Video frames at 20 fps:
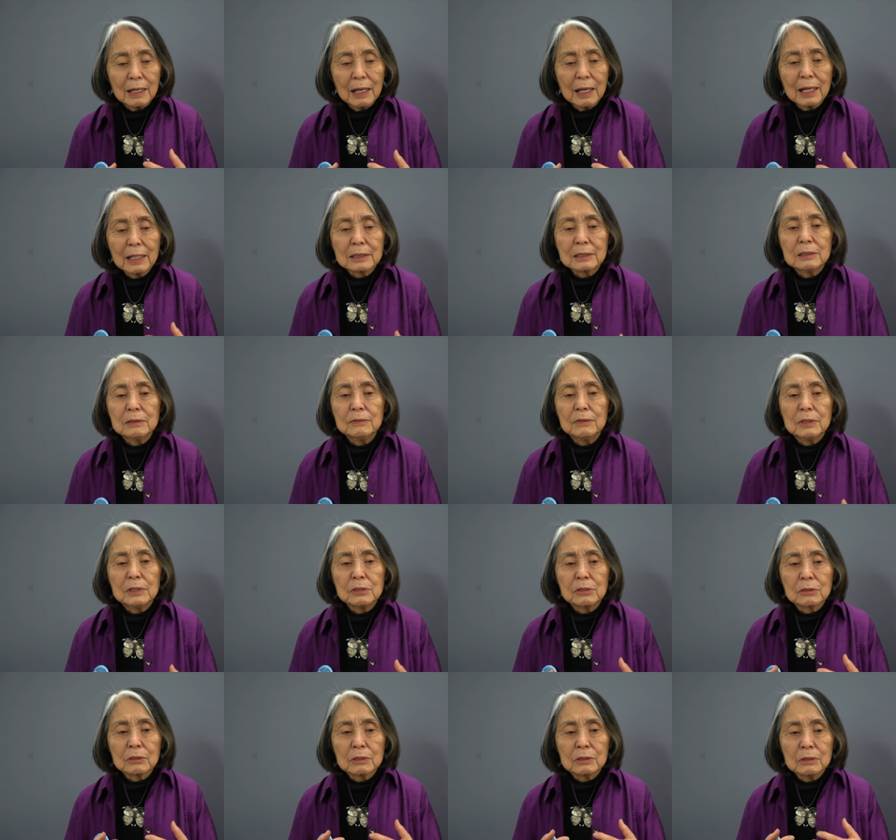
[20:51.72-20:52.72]

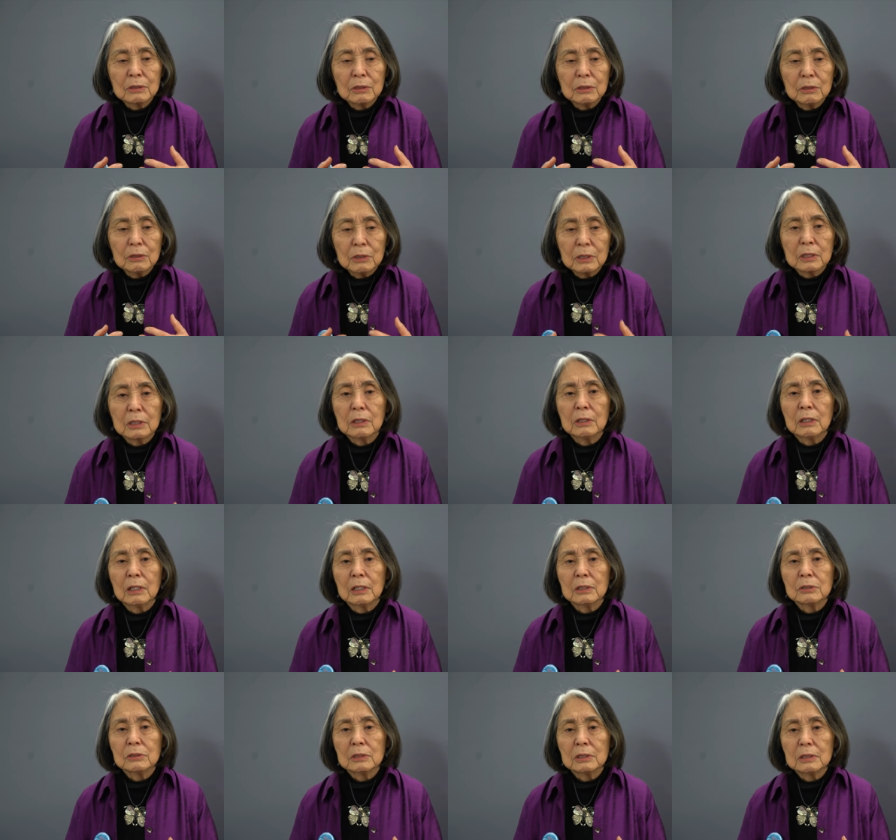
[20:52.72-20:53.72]
activists, good
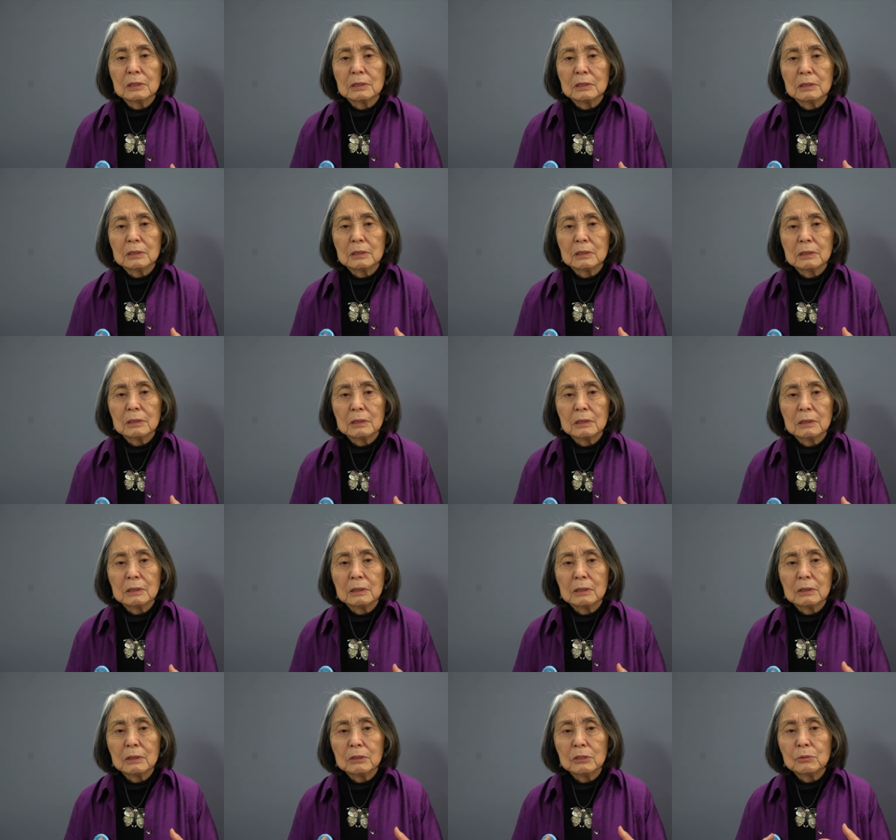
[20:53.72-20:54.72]
causes,
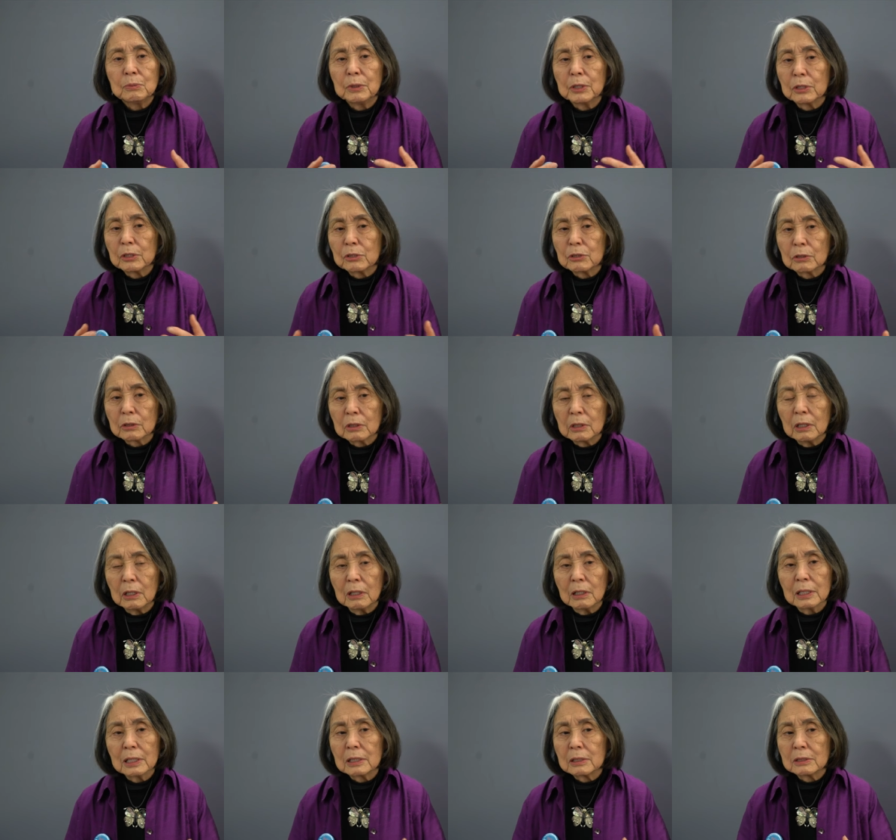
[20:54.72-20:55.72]
spiritual
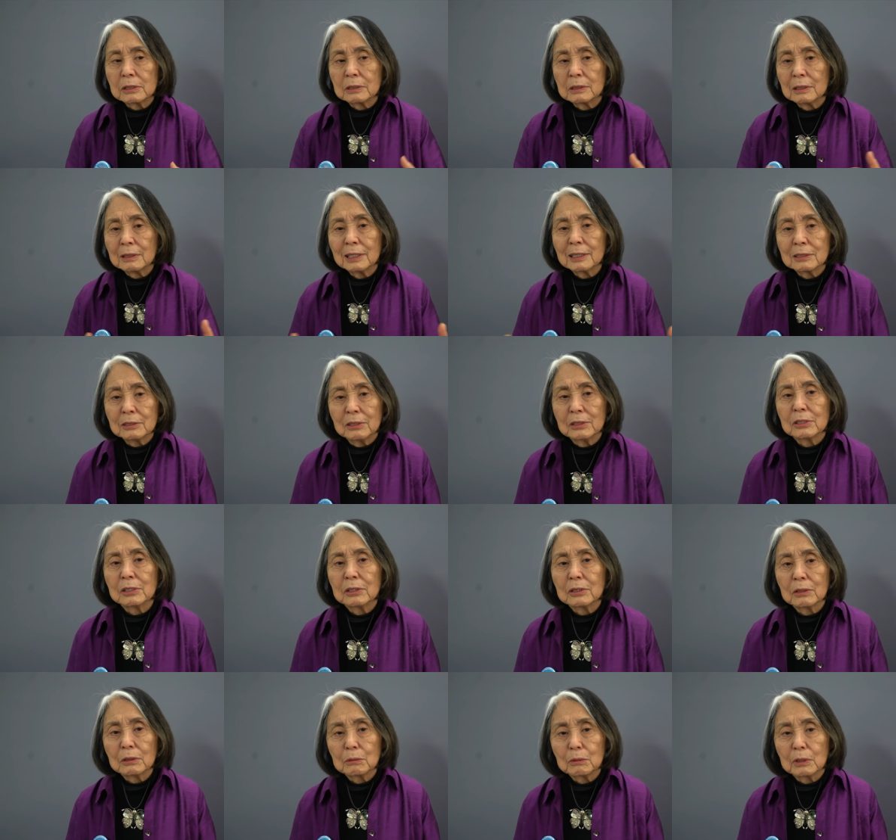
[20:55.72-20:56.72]
callings exist
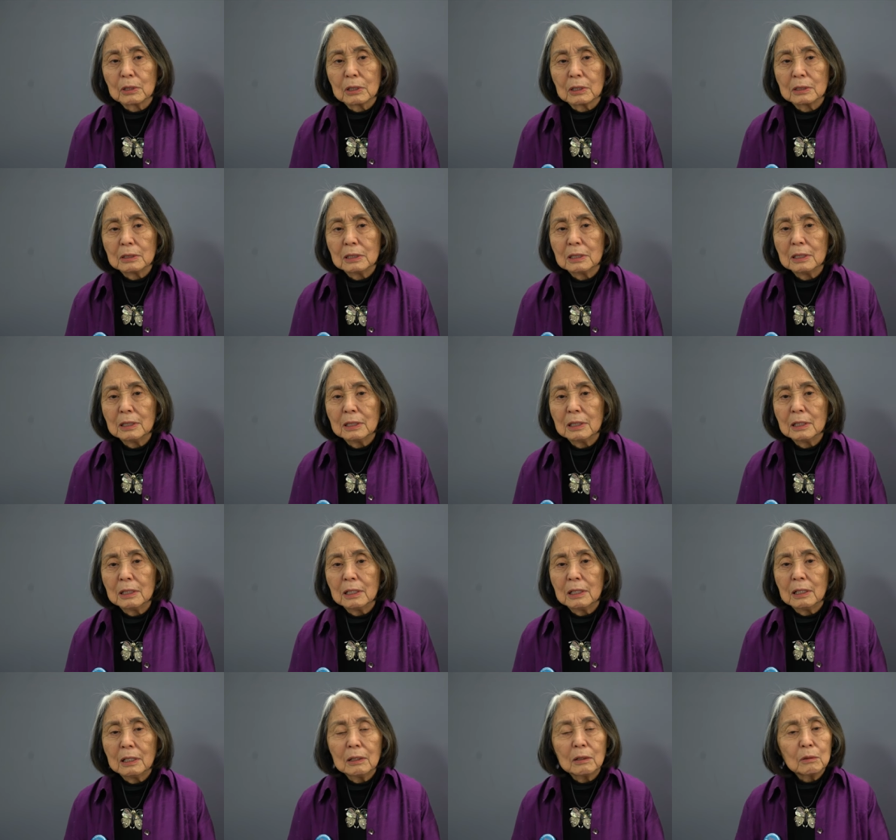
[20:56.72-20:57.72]
in the world.
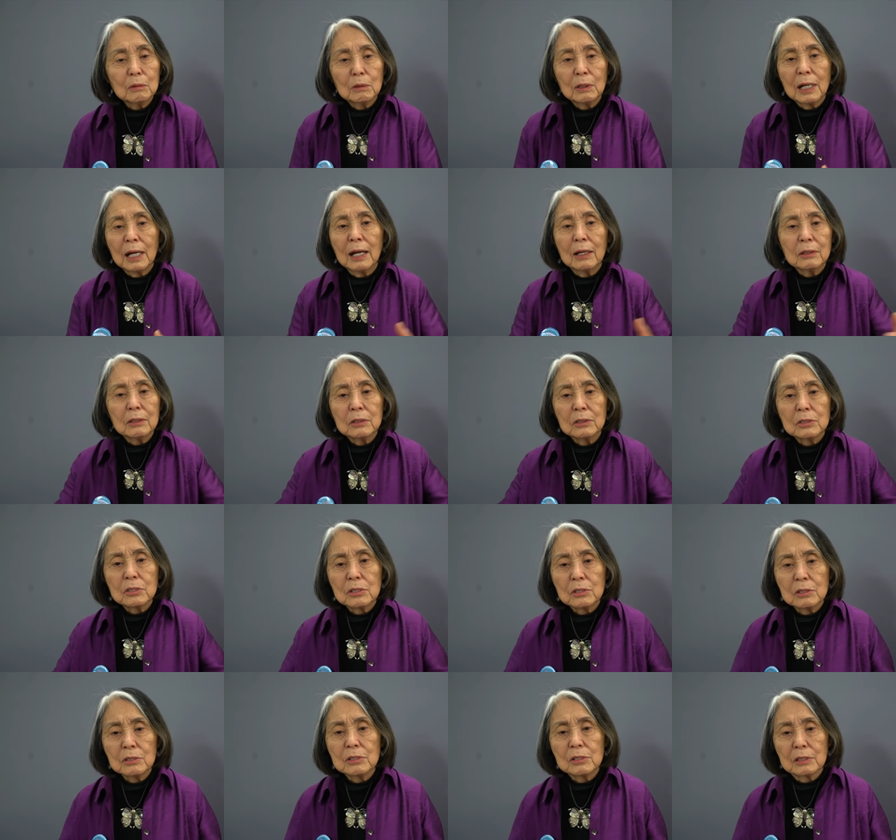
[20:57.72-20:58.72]
How do you
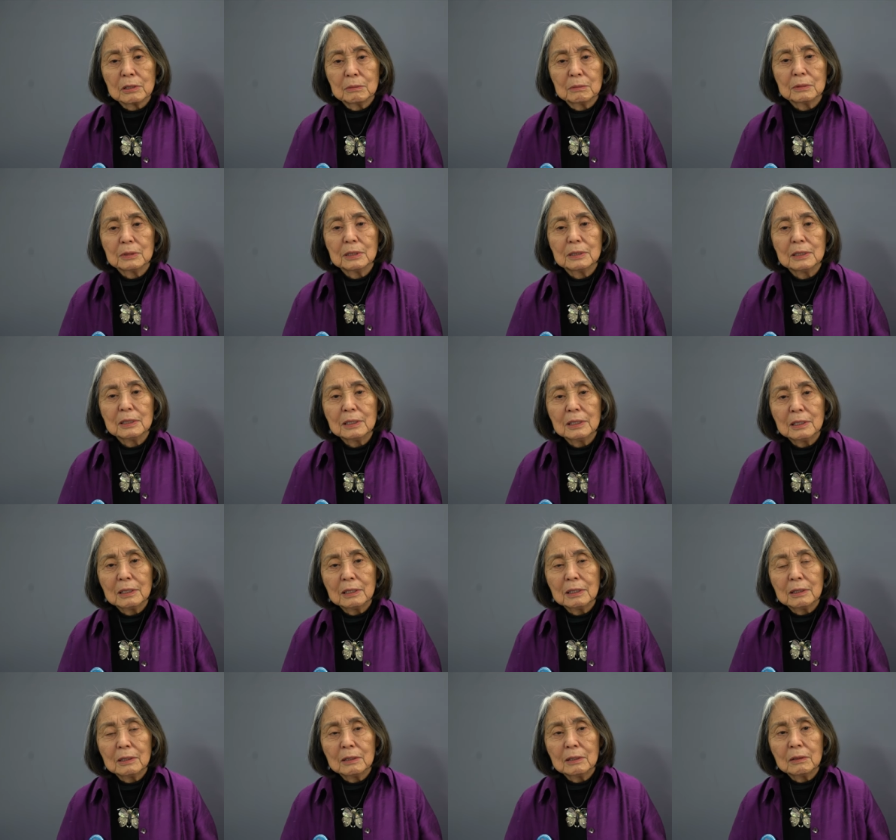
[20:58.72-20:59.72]
choose them?
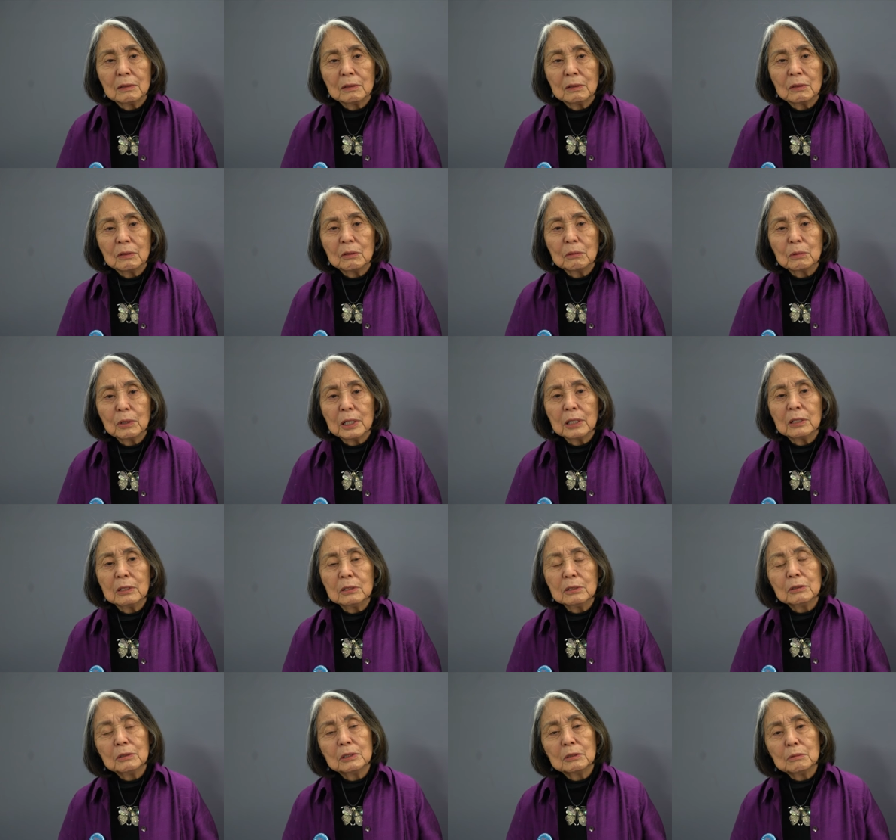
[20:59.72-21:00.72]
The way to
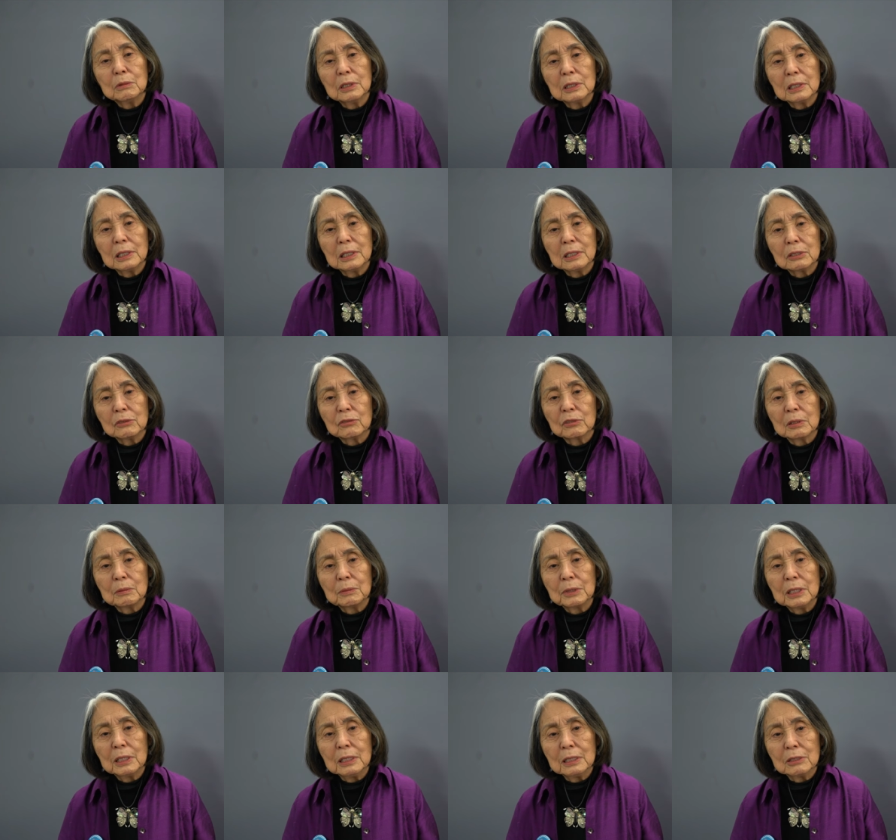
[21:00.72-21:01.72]
do it really is
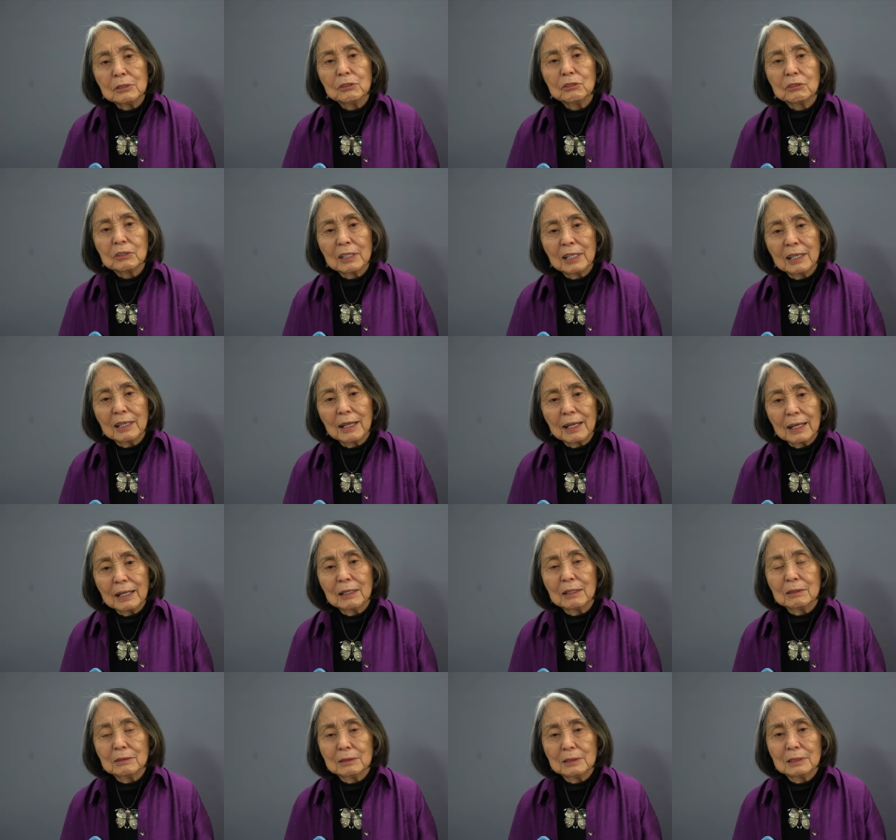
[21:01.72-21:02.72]
from inside
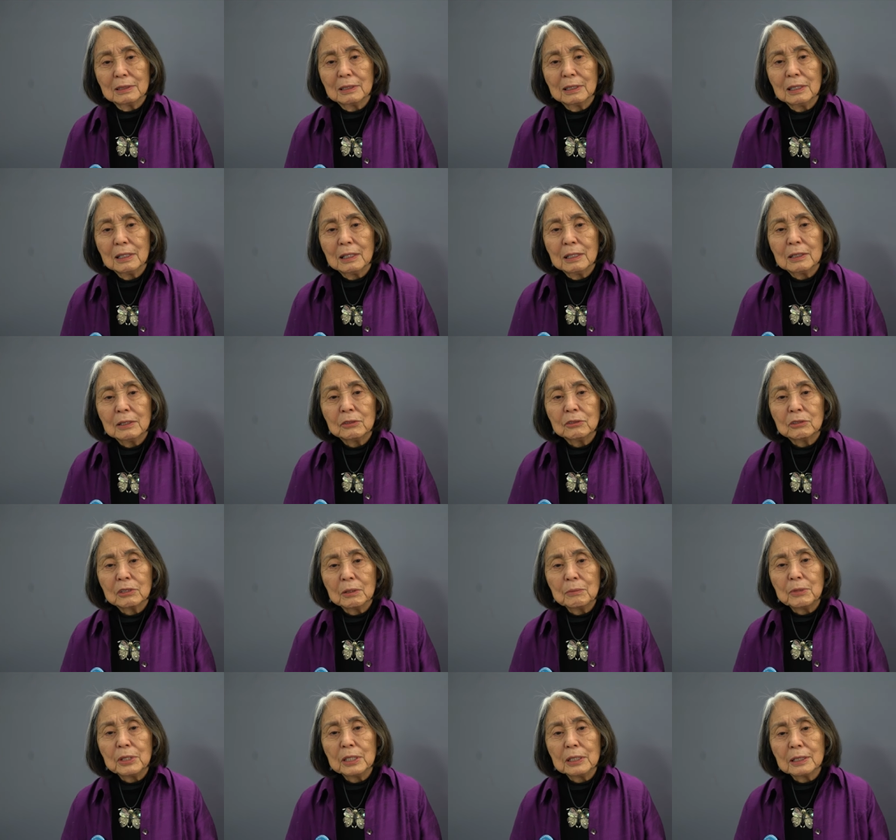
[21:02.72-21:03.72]
out
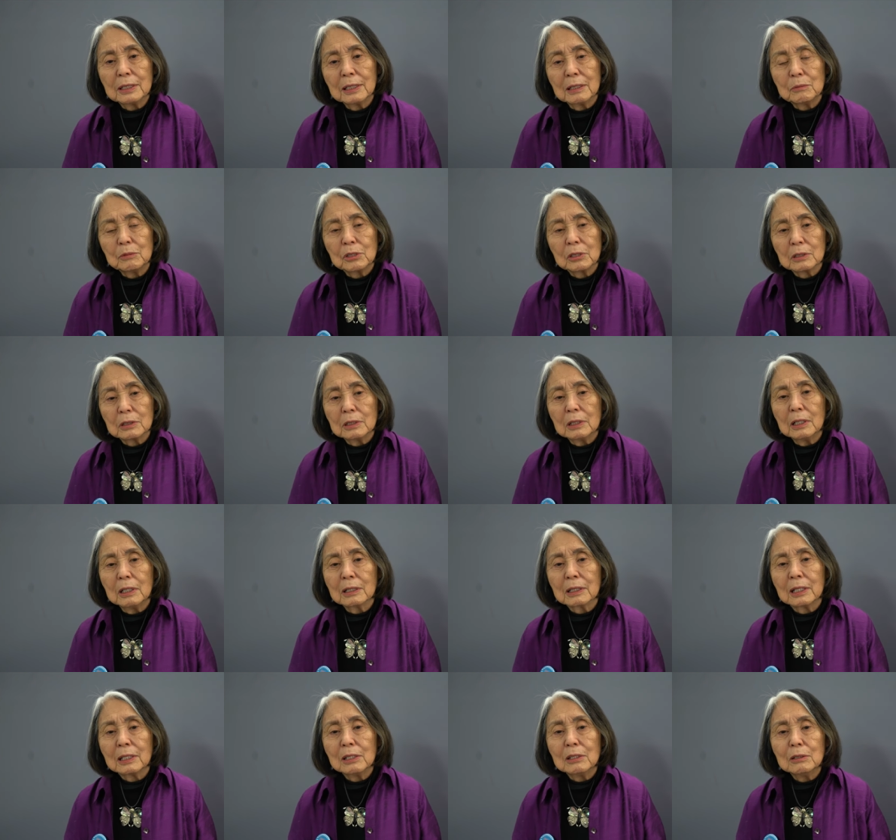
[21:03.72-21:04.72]
something comes
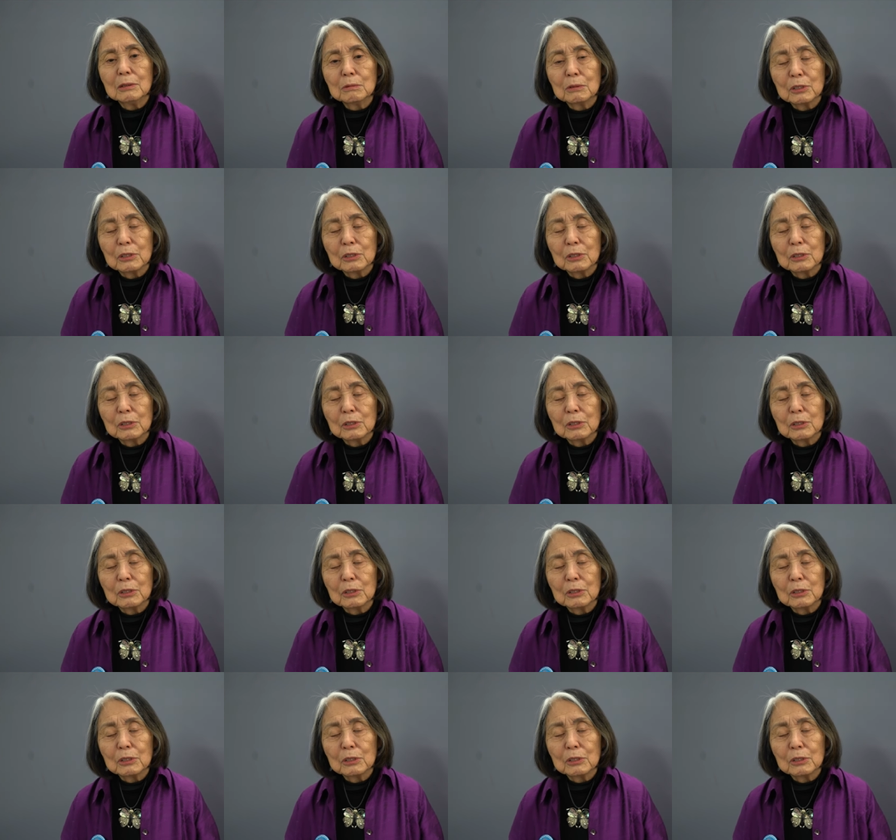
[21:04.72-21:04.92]
along and you